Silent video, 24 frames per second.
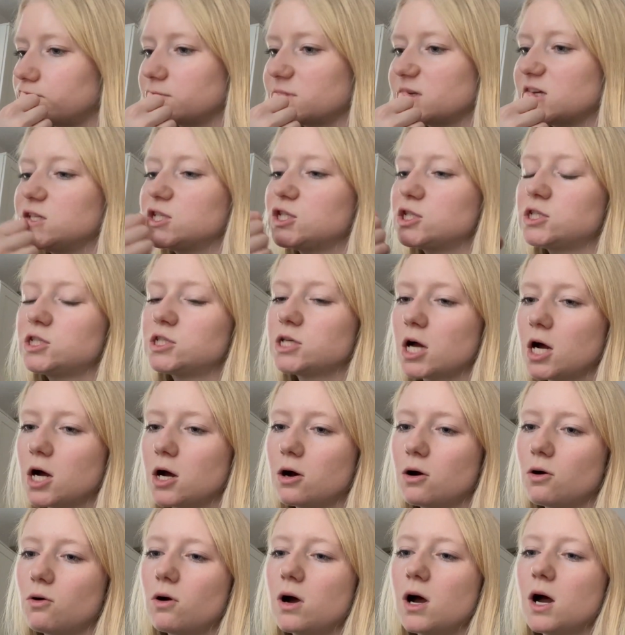
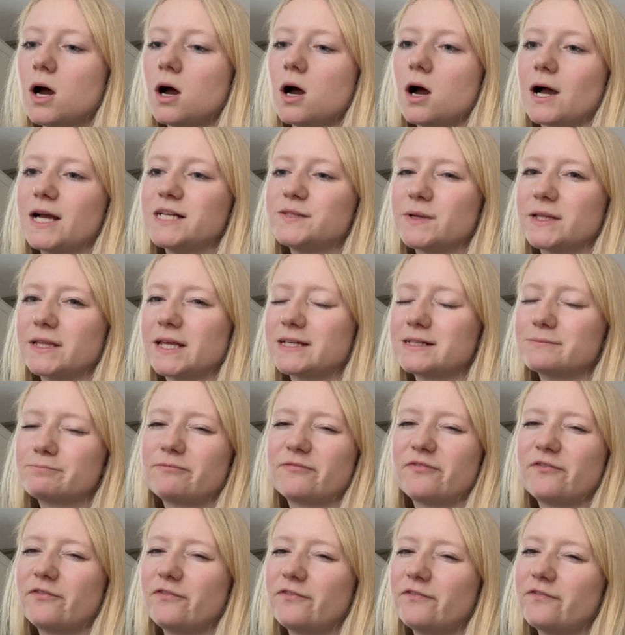So I spent like
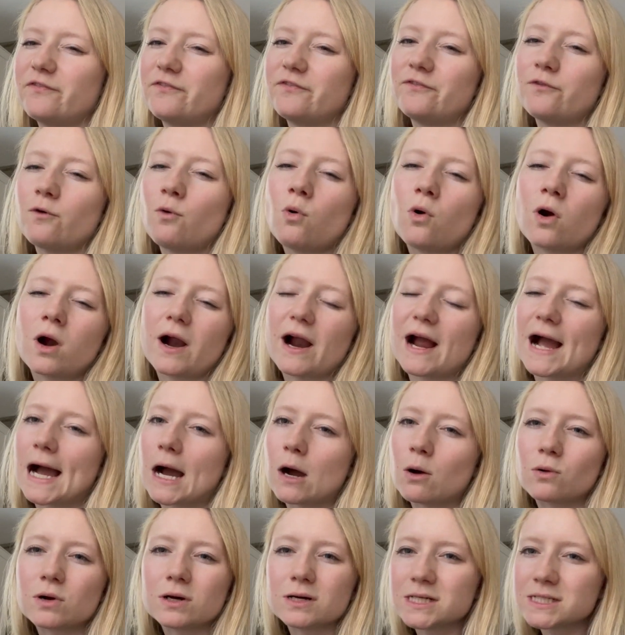4
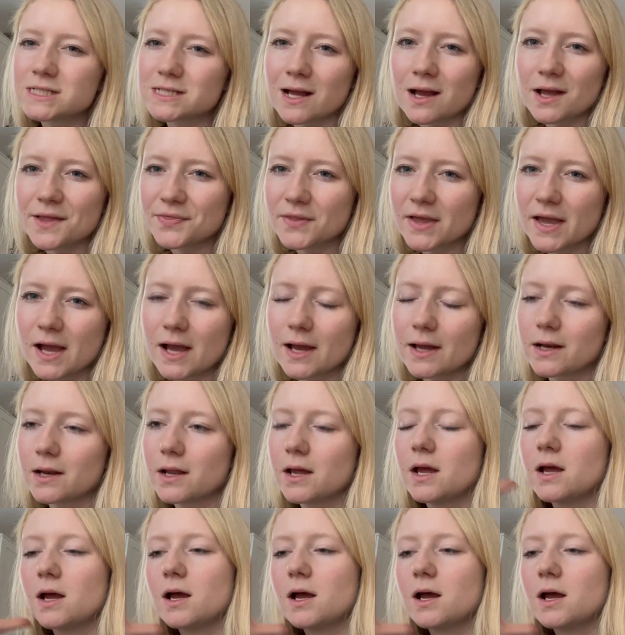hours on that.